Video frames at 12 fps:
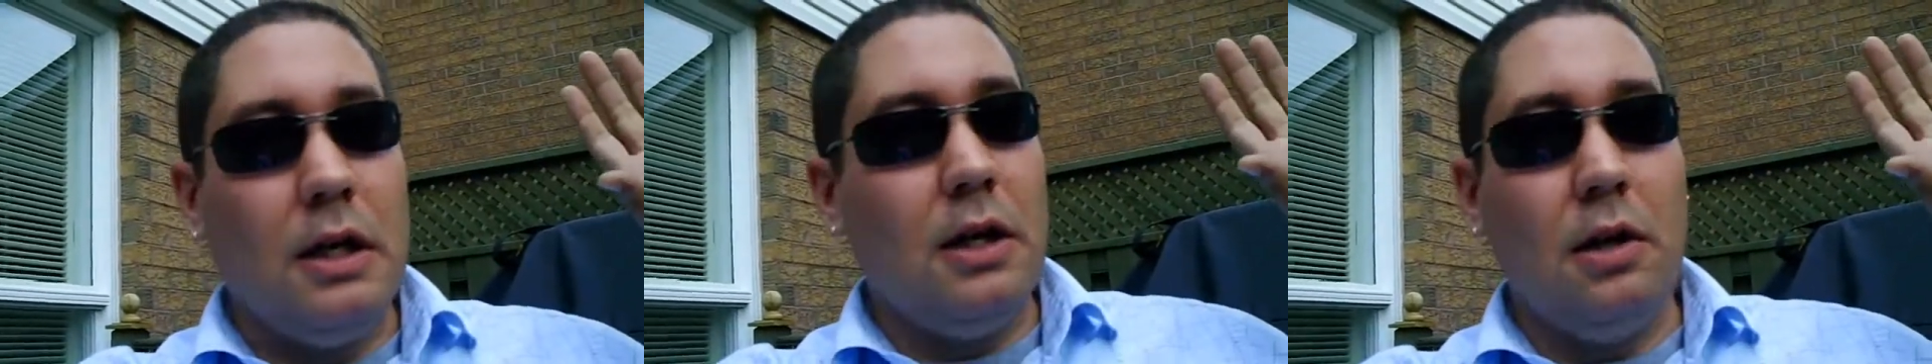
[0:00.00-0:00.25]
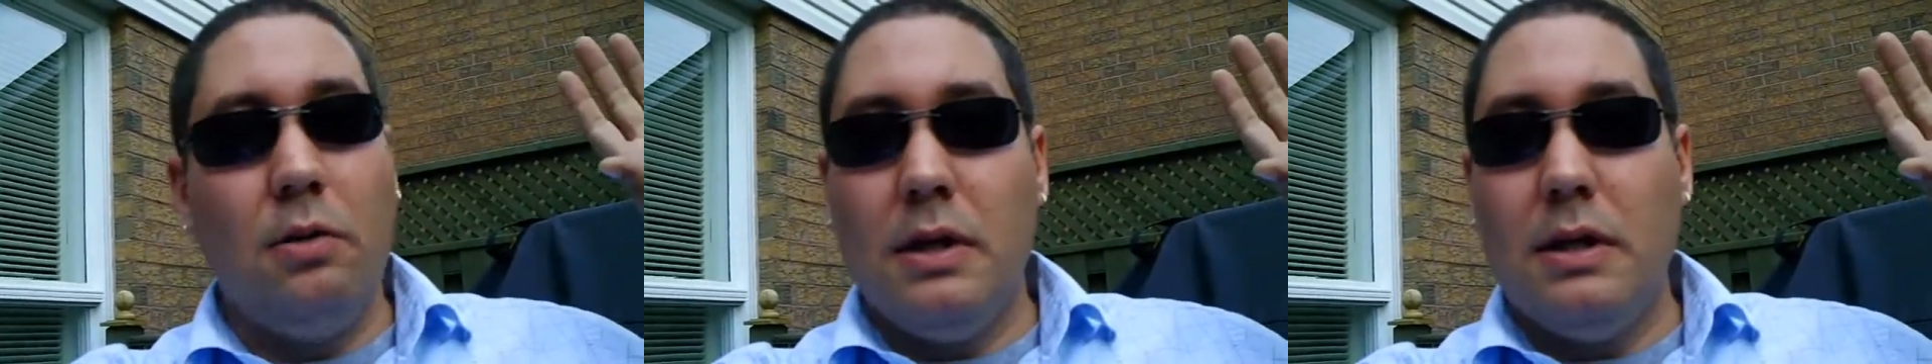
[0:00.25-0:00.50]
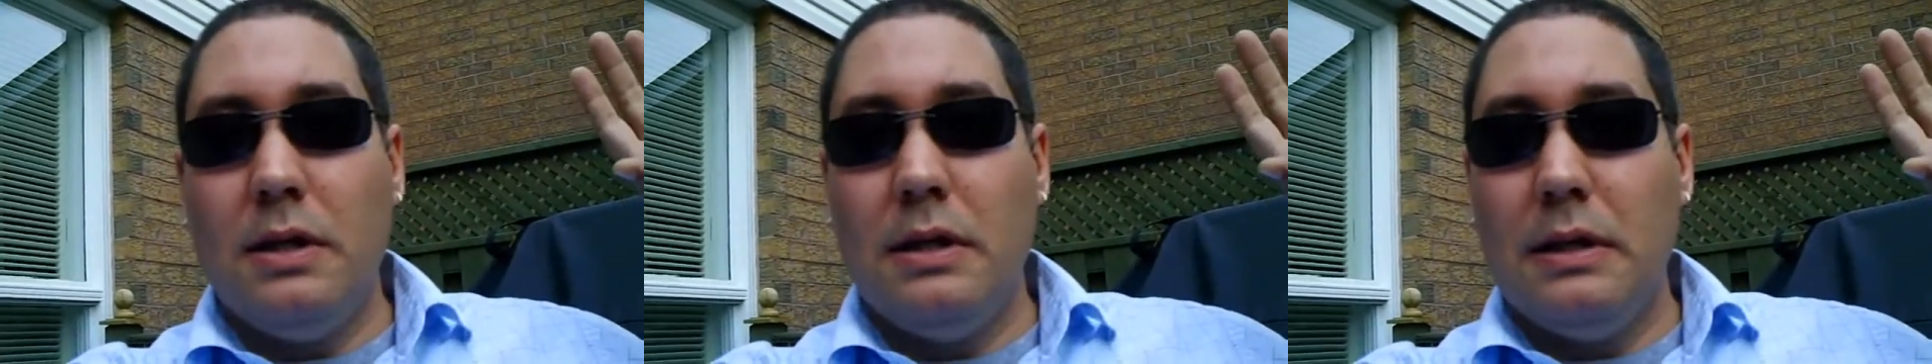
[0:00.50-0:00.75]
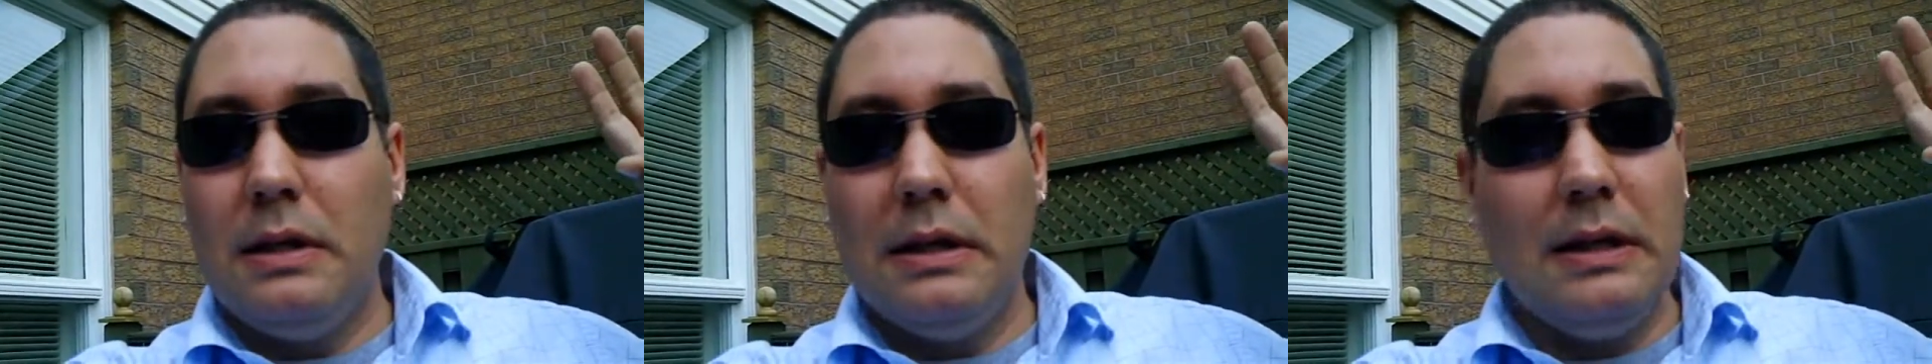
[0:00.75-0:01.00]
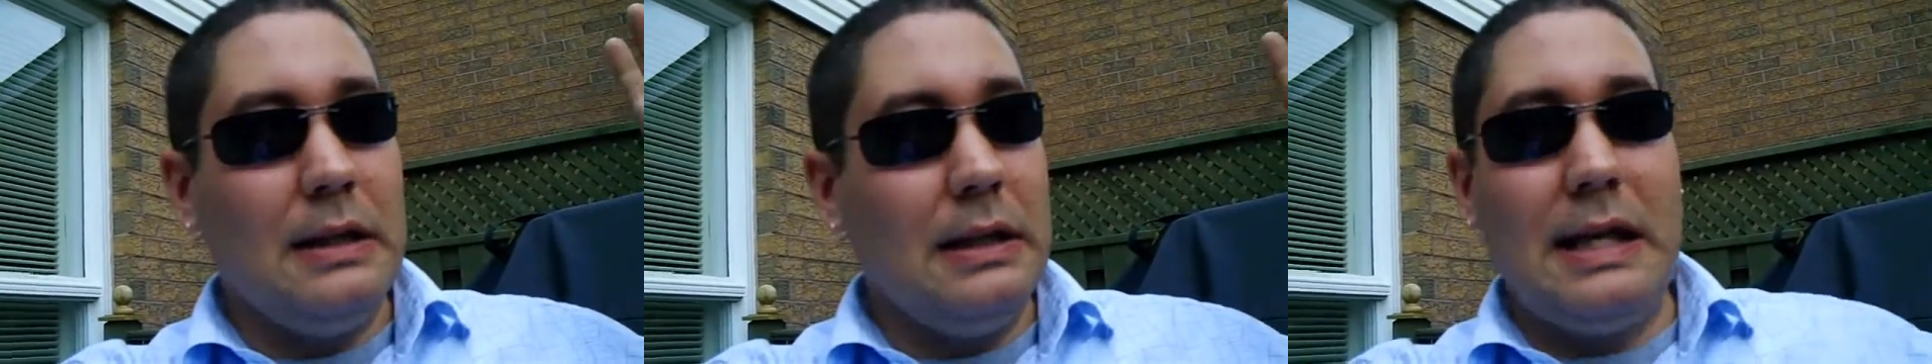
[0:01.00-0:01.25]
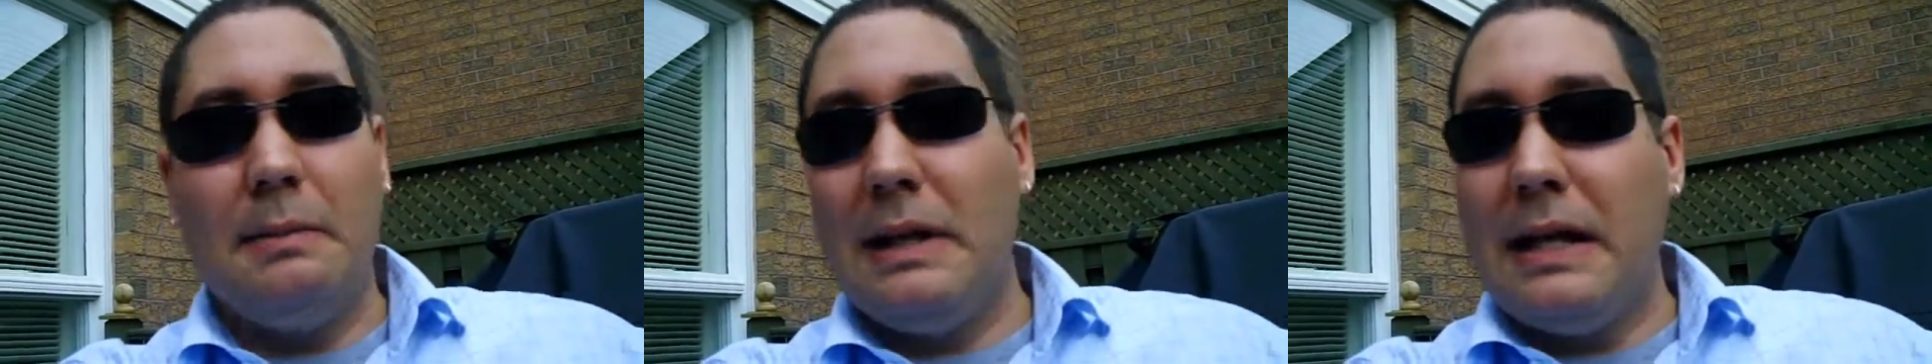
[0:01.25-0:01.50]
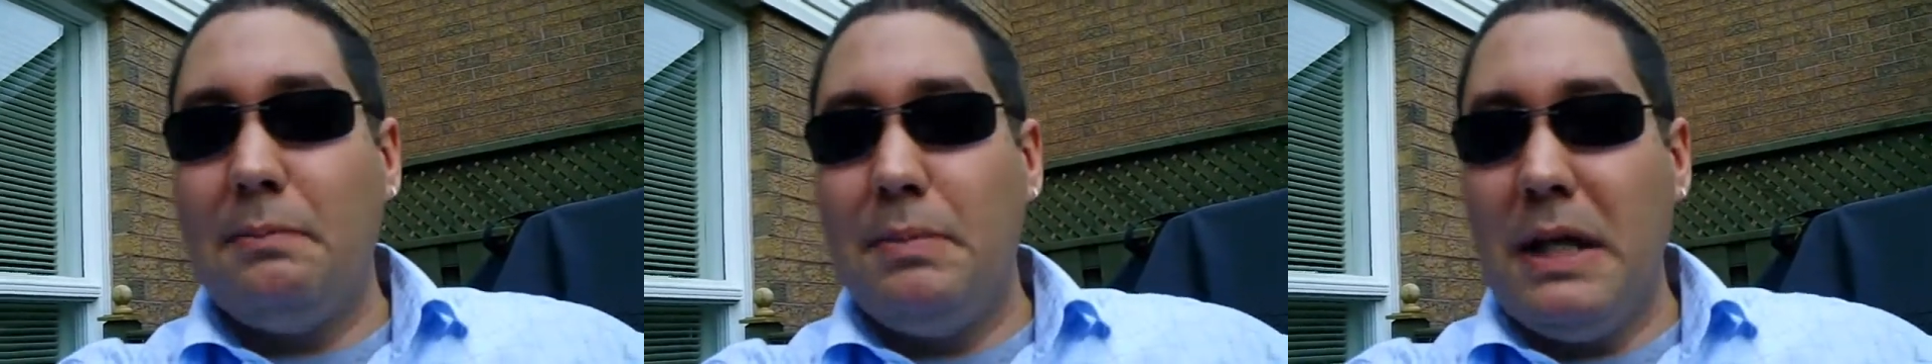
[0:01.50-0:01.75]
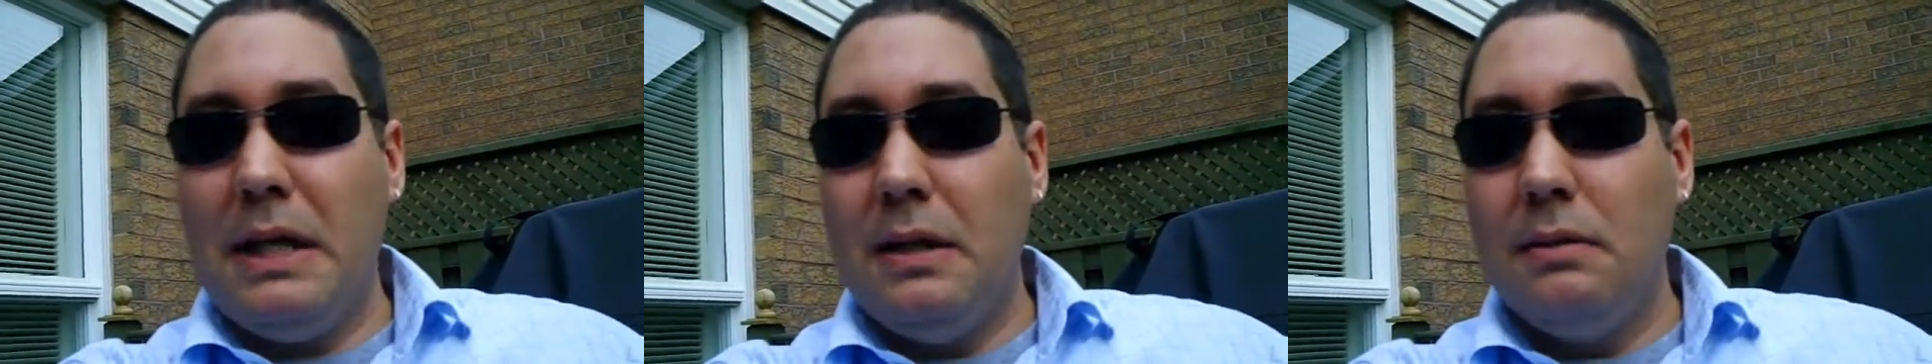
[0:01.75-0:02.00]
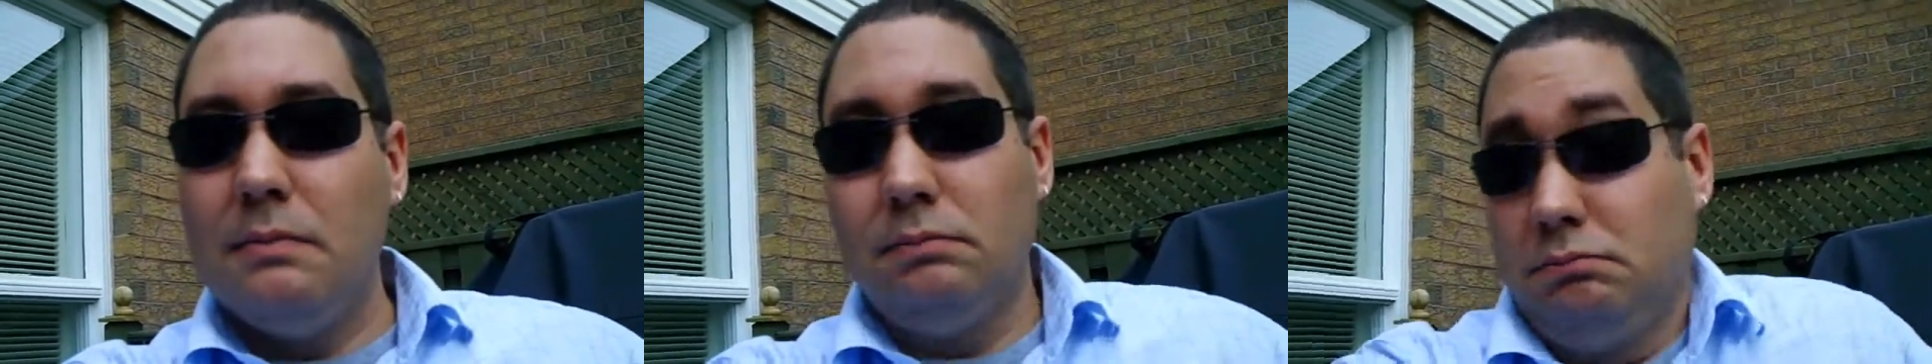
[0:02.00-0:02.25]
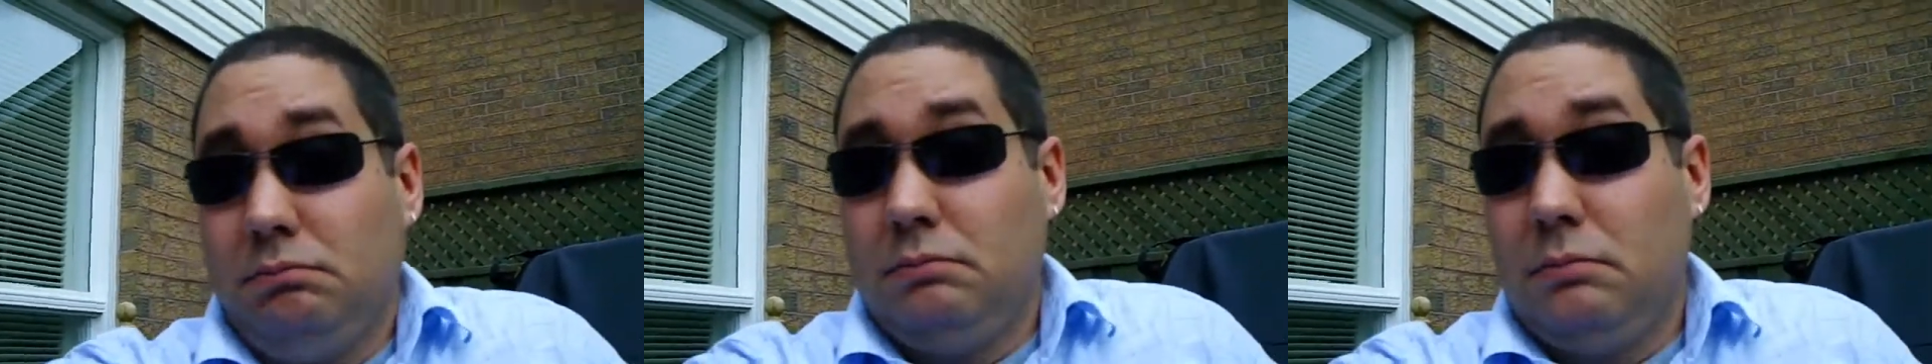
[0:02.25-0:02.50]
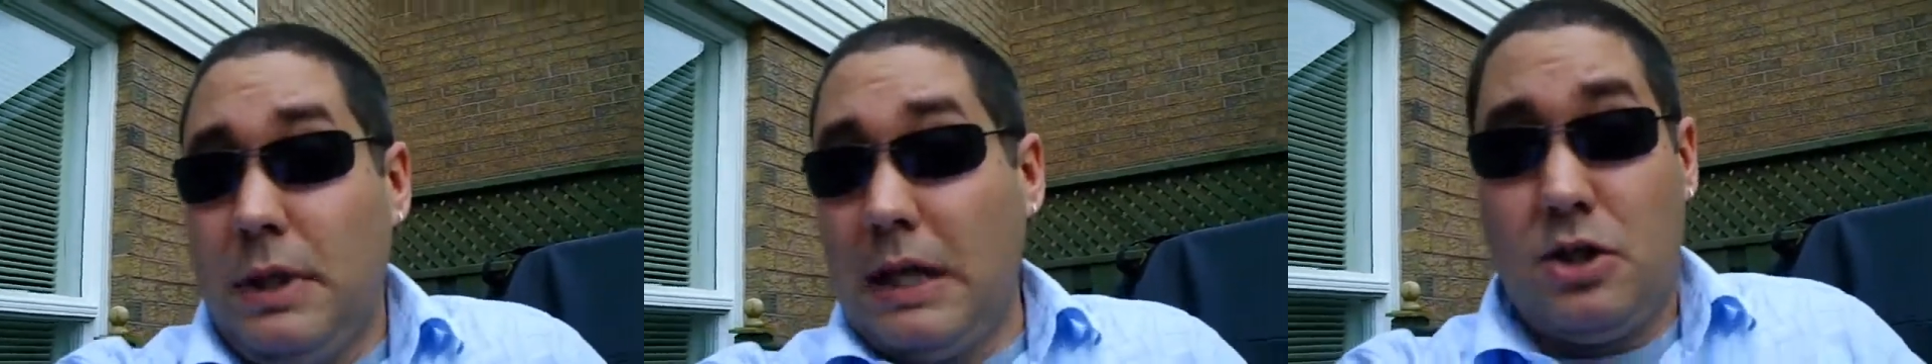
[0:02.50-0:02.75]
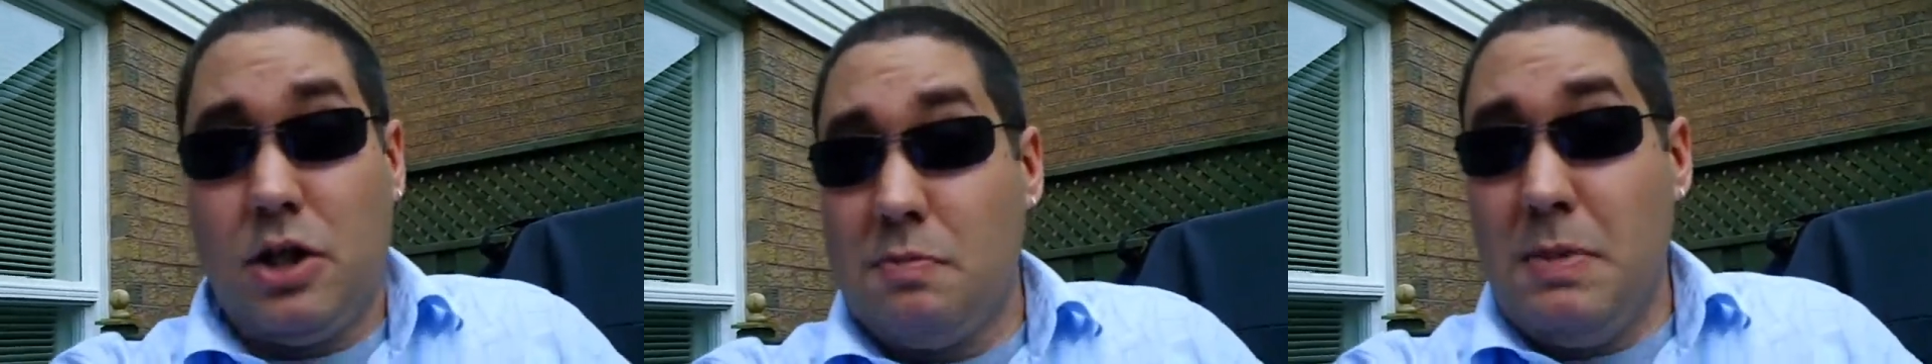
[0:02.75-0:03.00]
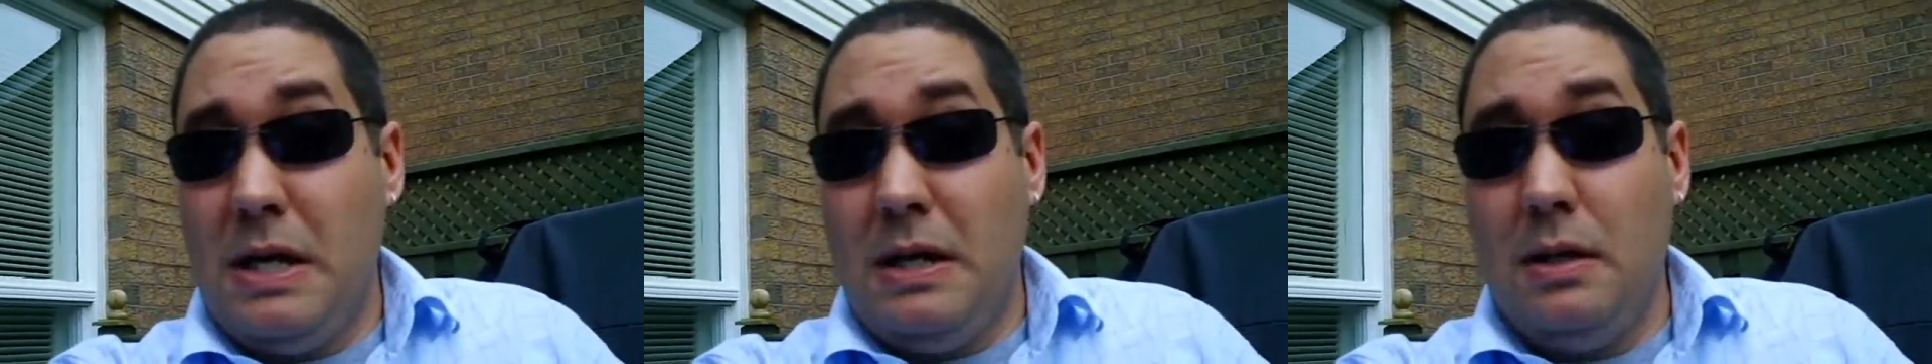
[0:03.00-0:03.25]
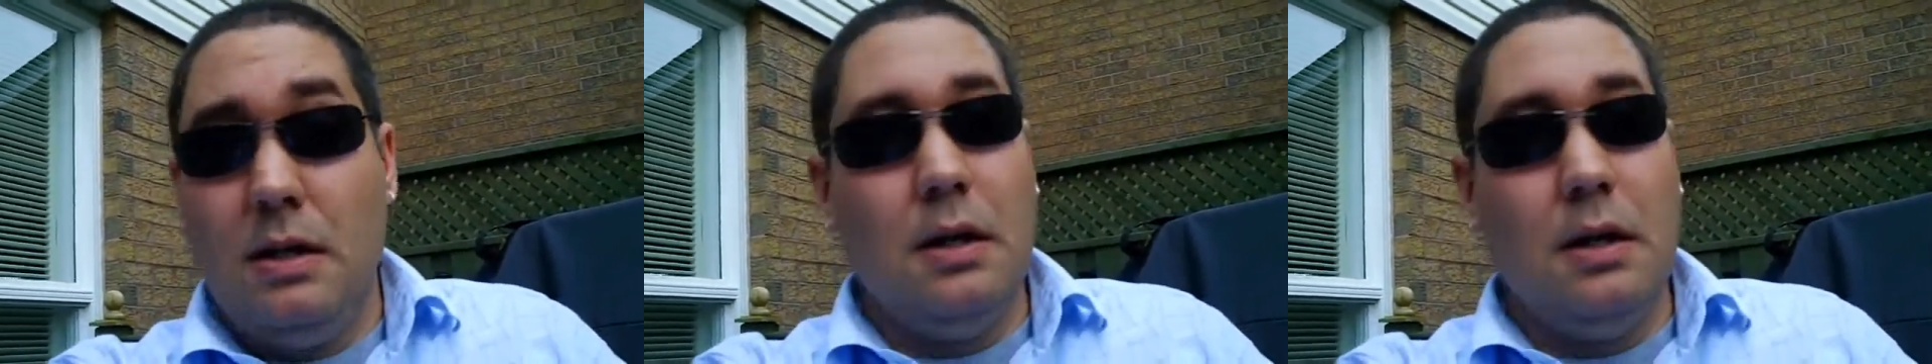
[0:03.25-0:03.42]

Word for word: you know, uh, let, let it be. That's just me.